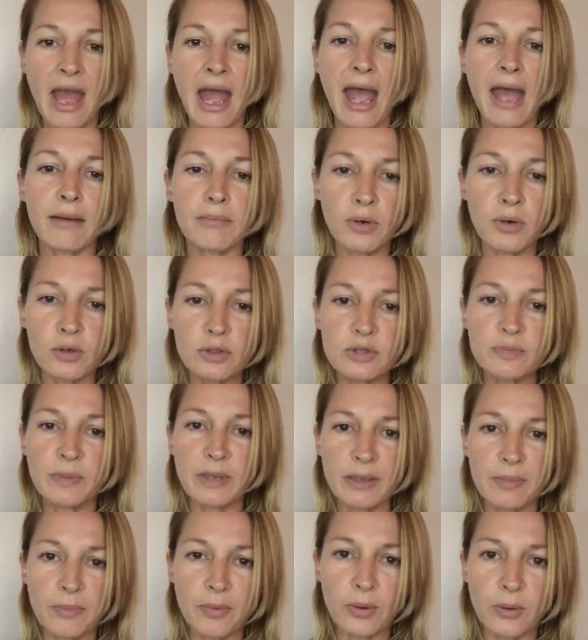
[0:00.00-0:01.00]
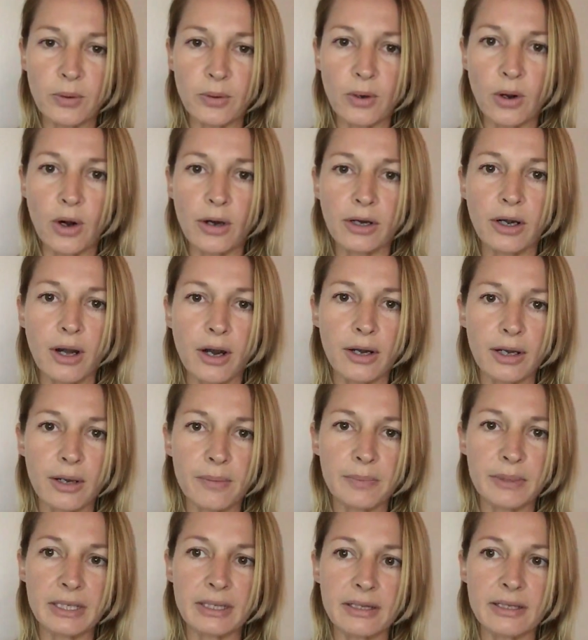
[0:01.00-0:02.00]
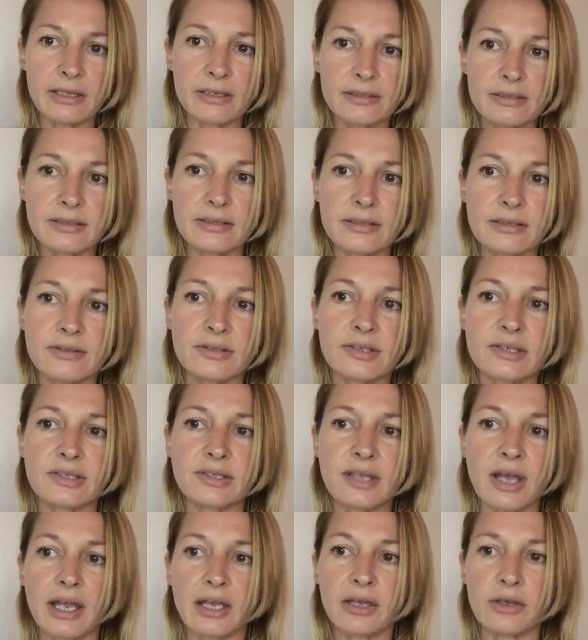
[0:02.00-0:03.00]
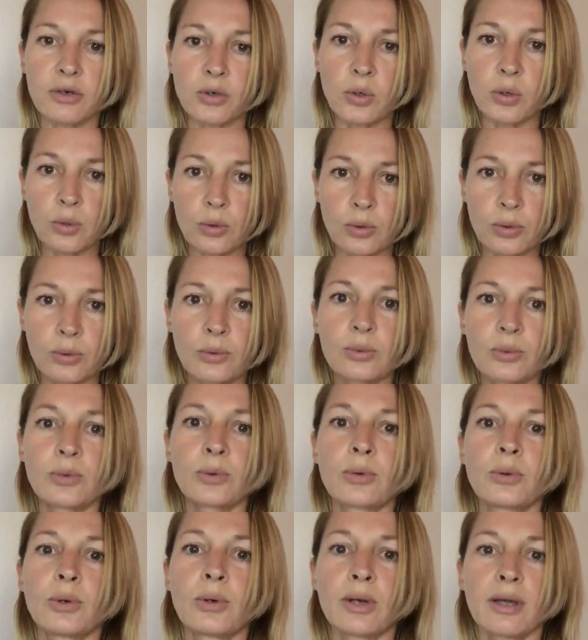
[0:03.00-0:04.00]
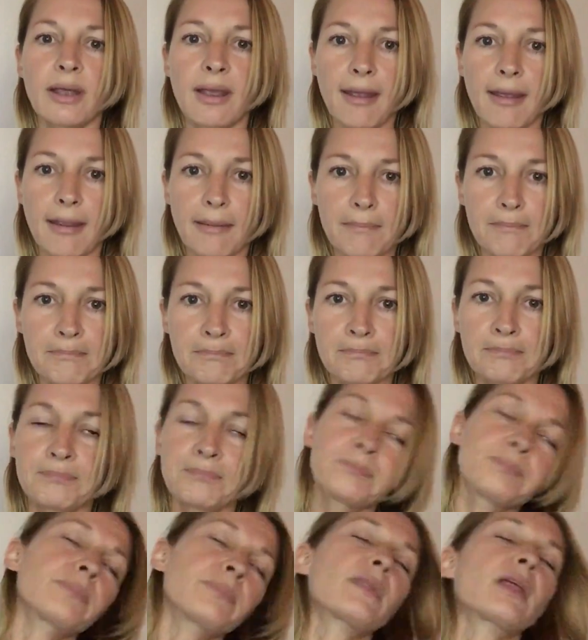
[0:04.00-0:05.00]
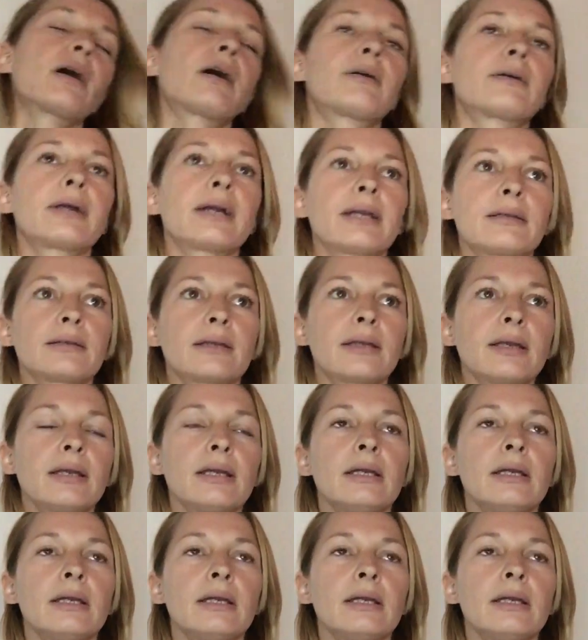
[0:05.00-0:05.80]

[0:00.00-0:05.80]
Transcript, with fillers: And most people are caught up in this societal game. All right.